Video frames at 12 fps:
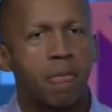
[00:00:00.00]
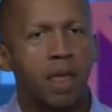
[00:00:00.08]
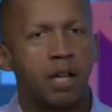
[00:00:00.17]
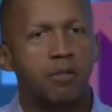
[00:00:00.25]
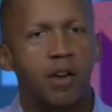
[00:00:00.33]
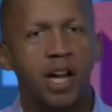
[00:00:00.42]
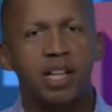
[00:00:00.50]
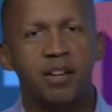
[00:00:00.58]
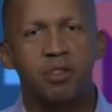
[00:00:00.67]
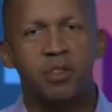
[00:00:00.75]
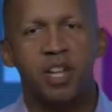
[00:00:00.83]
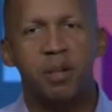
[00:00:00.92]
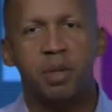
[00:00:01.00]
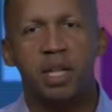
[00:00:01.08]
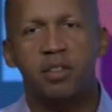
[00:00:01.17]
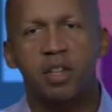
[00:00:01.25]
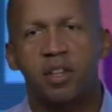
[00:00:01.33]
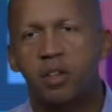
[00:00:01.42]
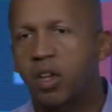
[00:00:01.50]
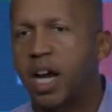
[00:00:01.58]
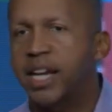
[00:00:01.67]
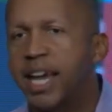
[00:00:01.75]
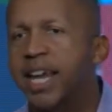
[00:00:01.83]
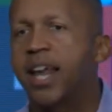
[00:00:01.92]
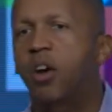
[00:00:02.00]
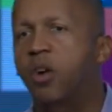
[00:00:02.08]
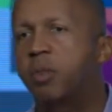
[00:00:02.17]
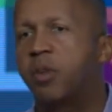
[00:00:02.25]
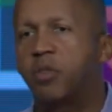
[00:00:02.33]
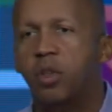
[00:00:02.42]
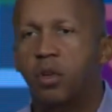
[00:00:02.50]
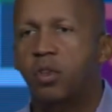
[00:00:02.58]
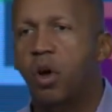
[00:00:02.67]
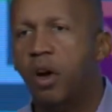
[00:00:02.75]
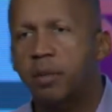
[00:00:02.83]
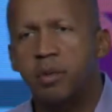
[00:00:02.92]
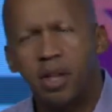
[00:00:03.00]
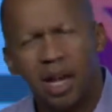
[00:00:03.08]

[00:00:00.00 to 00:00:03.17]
And finally, after 10 minutes, I said, look, I can't help you if you don't talk to me.